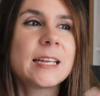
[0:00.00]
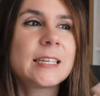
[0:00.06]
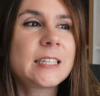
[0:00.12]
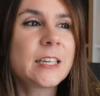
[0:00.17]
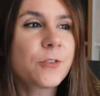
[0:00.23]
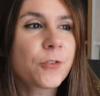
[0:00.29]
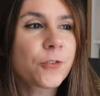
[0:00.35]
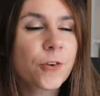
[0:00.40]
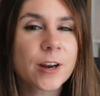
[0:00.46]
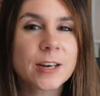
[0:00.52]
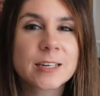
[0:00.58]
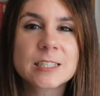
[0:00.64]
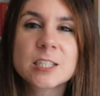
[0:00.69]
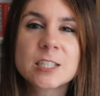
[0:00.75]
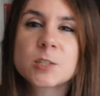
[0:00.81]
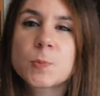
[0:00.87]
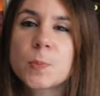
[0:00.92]

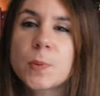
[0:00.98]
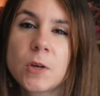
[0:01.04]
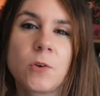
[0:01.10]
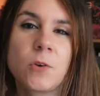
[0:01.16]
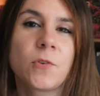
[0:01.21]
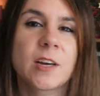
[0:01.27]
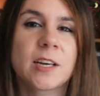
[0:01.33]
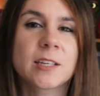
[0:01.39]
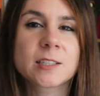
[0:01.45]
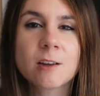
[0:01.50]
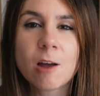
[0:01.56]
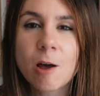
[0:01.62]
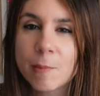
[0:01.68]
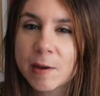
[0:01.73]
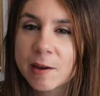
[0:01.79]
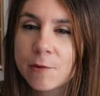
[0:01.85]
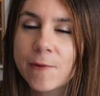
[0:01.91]
different spirits
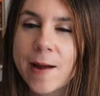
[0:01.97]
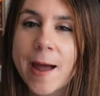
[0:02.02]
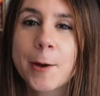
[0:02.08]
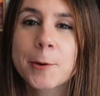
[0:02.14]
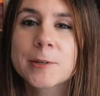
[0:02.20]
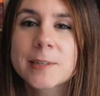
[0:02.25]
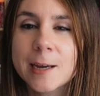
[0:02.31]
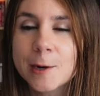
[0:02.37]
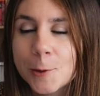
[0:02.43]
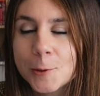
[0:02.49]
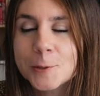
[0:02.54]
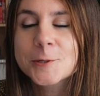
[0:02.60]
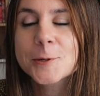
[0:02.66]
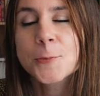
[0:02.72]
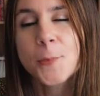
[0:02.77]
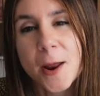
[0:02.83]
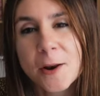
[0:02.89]
coming around, and
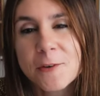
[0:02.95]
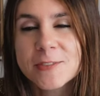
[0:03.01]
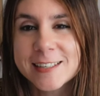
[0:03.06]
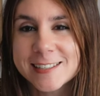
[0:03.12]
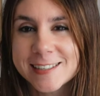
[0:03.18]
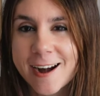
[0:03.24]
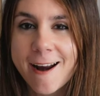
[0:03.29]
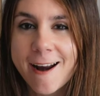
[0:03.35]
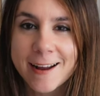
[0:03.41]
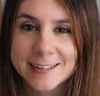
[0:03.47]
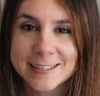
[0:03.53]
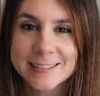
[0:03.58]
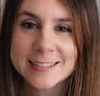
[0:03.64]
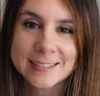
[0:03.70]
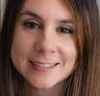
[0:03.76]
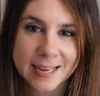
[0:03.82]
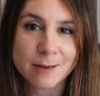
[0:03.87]
also one of these
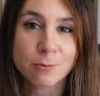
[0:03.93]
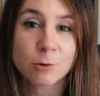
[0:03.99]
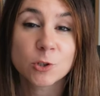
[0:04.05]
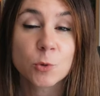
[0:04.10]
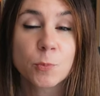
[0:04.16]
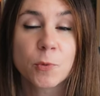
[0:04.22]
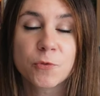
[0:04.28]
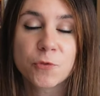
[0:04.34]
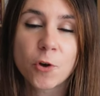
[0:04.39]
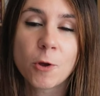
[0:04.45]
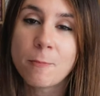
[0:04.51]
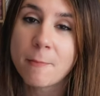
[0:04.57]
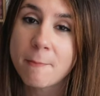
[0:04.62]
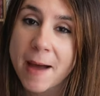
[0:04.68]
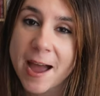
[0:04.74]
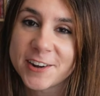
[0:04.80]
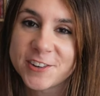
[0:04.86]
characters is able to
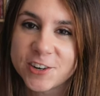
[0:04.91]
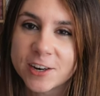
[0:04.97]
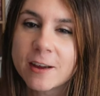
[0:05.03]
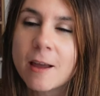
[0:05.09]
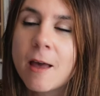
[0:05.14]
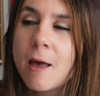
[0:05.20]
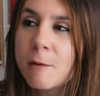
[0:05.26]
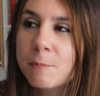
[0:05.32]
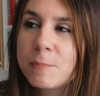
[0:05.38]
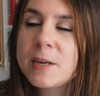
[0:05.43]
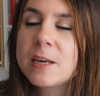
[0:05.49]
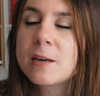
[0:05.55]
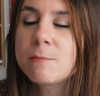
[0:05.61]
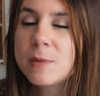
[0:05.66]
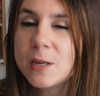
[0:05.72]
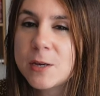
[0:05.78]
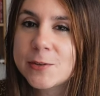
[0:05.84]
perform magic
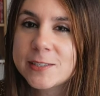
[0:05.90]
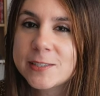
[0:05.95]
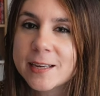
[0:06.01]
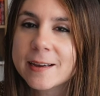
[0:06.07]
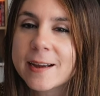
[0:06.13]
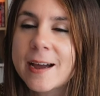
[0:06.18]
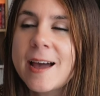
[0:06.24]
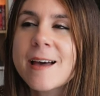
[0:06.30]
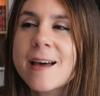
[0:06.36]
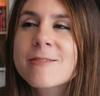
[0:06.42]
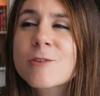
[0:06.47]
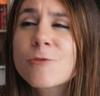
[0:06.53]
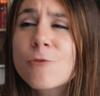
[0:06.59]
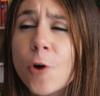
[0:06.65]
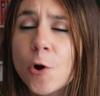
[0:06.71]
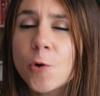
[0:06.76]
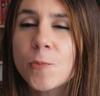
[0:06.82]
via music.
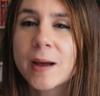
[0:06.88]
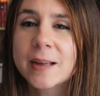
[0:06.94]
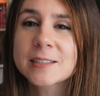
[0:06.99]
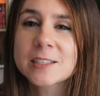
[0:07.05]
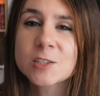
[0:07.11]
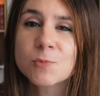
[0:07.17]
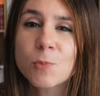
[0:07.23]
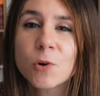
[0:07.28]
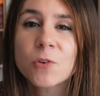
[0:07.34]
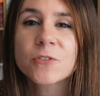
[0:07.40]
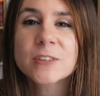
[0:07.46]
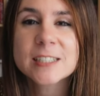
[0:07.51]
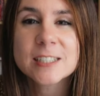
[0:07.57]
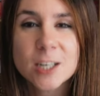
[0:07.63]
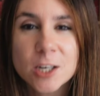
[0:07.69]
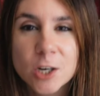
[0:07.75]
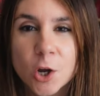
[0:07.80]
The romance is more of a
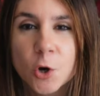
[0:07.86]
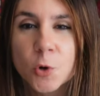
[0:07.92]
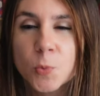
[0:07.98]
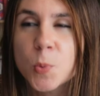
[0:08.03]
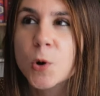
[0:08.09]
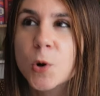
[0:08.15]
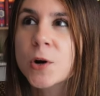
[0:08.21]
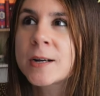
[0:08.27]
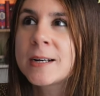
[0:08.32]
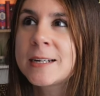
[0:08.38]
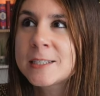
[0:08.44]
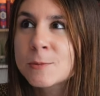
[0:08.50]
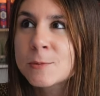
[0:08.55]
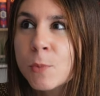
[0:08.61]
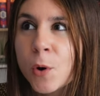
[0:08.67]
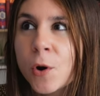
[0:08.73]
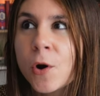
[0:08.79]
slow burn.
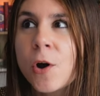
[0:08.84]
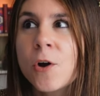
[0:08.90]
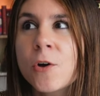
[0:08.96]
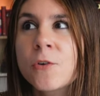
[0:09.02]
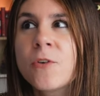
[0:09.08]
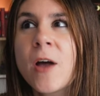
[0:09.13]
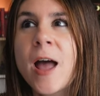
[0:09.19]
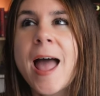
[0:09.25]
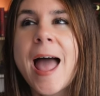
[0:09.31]
It's more of